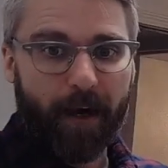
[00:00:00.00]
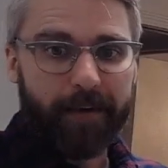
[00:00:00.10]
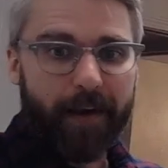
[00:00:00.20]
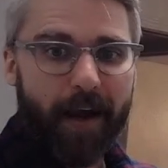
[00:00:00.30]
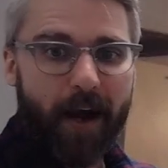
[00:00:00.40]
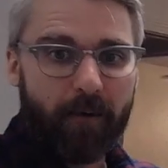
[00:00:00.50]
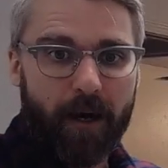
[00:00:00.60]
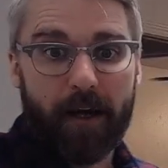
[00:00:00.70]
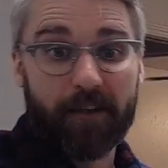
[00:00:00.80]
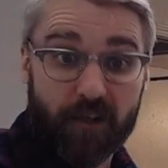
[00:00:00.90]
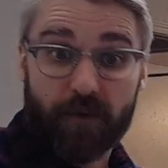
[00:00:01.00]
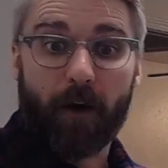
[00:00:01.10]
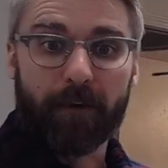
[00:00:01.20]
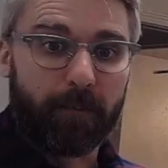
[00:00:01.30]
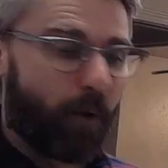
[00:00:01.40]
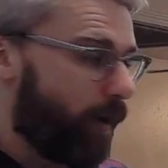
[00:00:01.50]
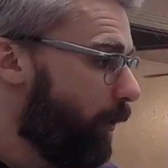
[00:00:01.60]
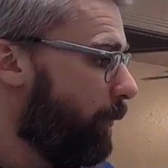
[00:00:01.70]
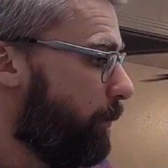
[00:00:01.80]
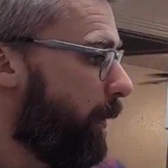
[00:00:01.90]
now just started the boil,
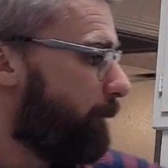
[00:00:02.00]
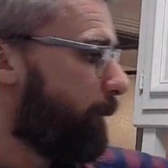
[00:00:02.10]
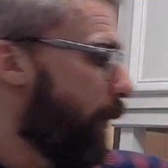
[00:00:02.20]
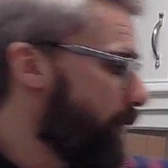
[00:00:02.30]
but first,